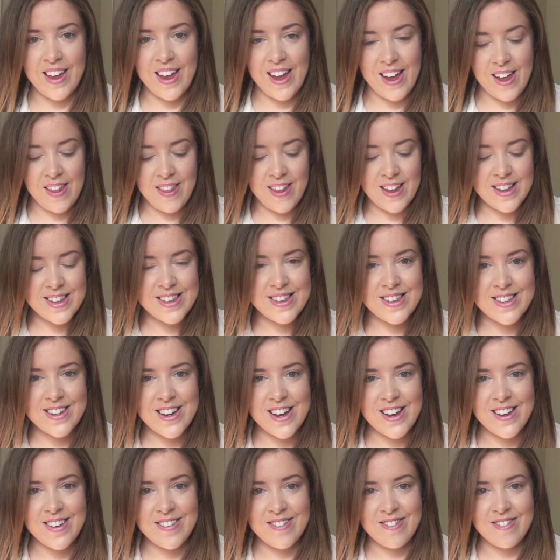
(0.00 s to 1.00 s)
And that's
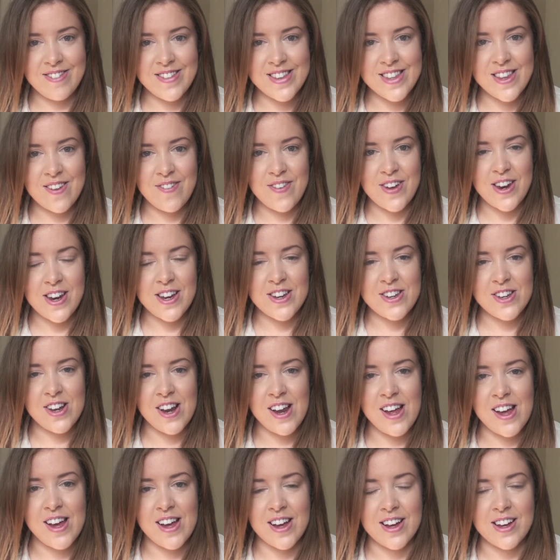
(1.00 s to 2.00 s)
done, that's the finished
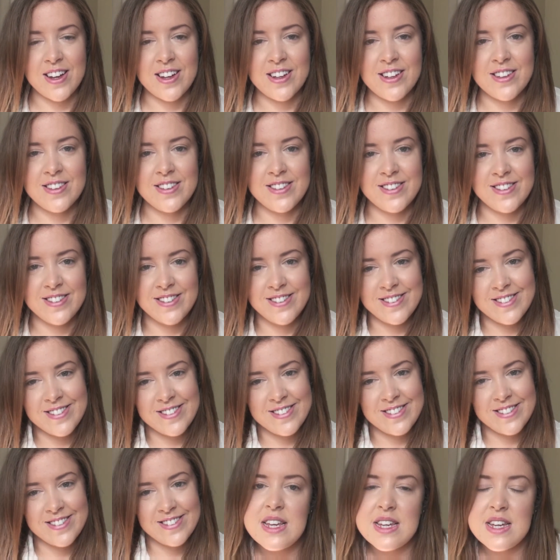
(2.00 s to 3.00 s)
look.
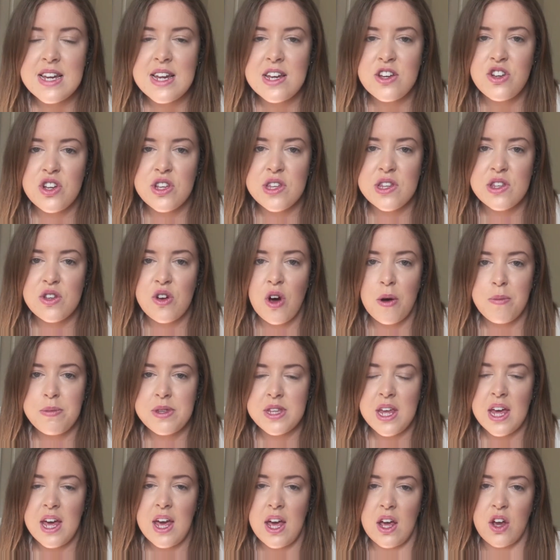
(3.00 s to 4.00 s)
And it just stops
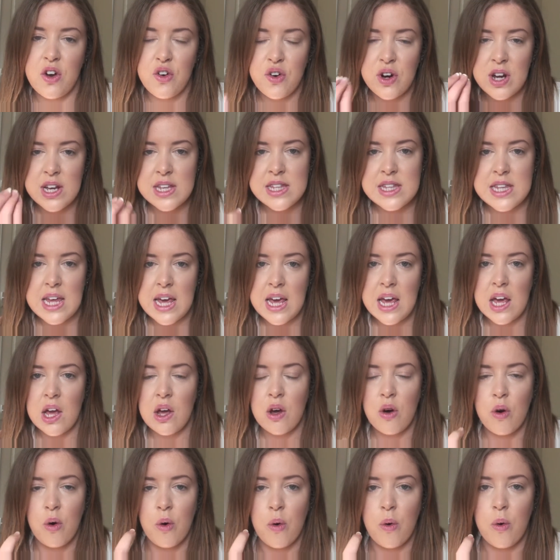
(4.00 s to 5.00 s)
it creasing
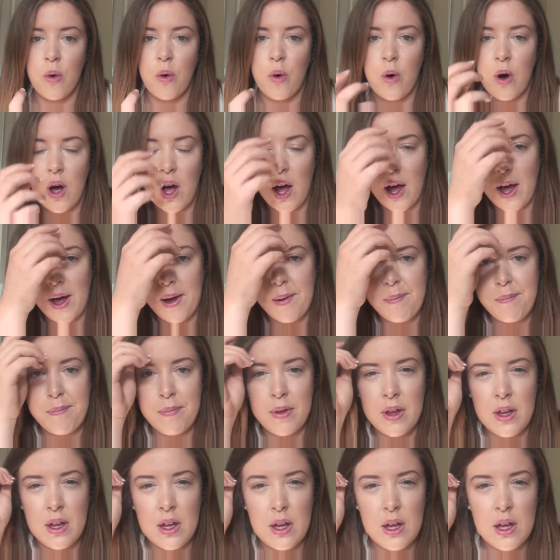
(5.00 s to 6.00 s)
or
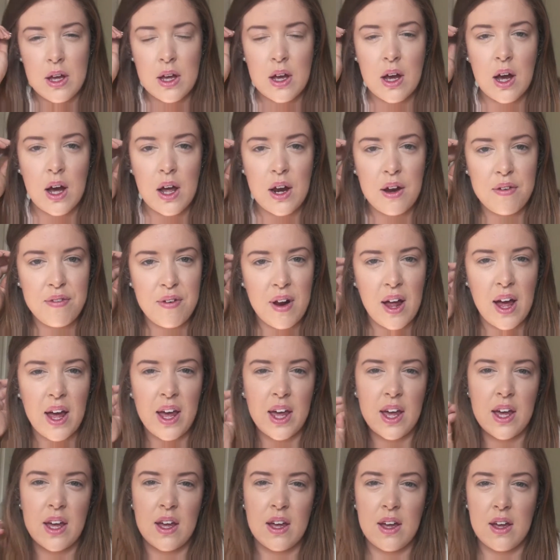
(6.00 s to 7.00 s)
um, kind of
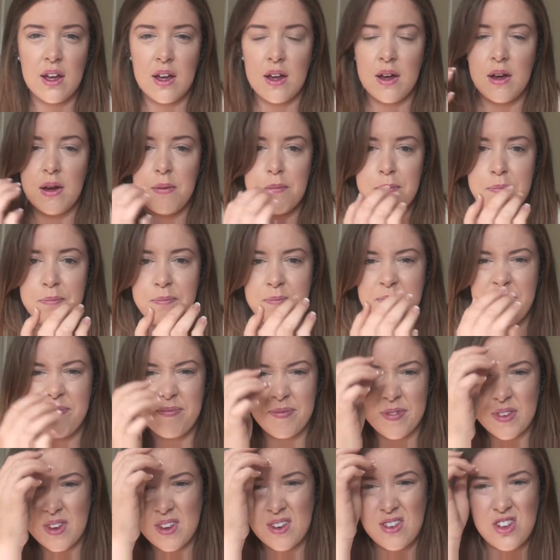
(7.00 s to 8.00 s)
like
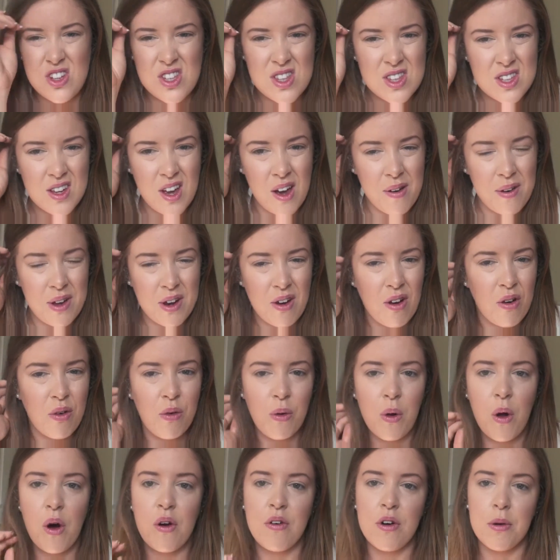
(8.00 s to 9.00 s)
just going all
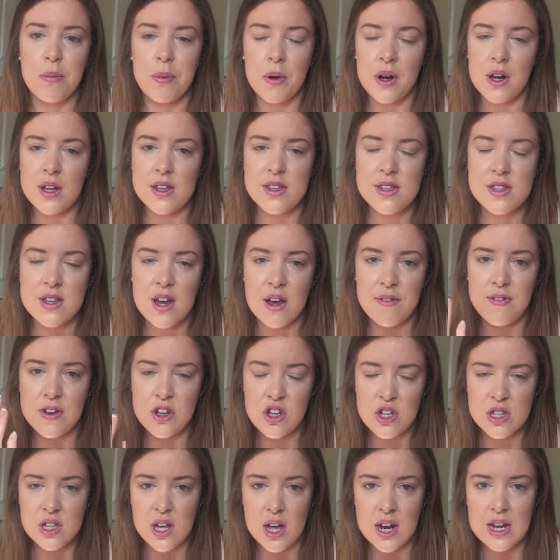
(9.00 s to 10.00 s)
horrible and stuff. It
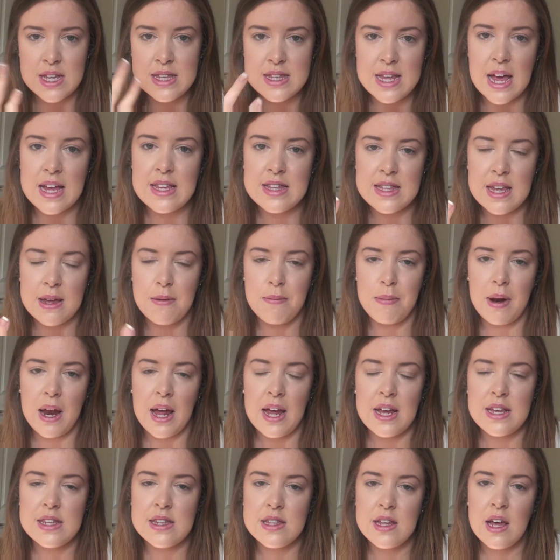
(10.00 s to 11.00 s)
just kind of sets it in
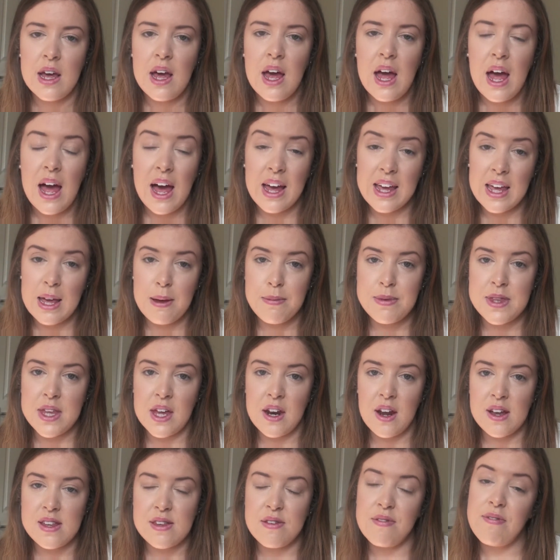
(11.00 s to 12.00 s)
place and keeps it
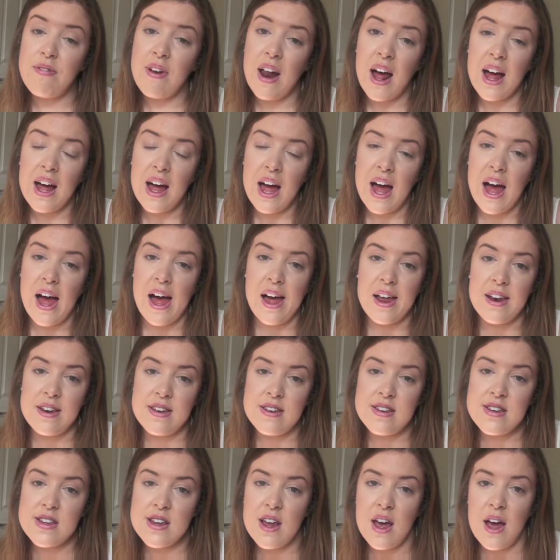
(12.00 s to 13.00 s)
nice and flat,
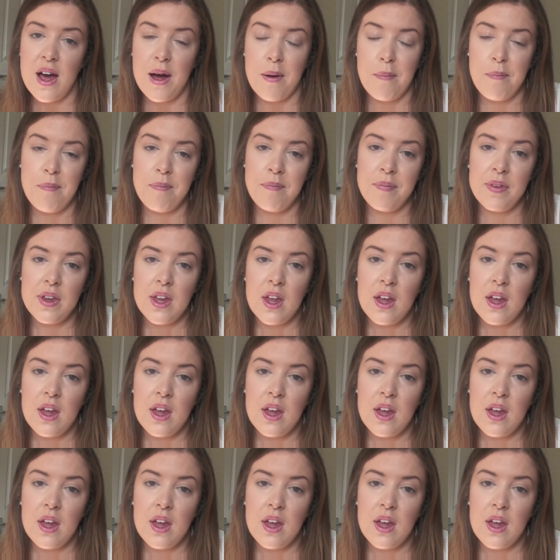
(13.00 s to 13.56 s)
and um,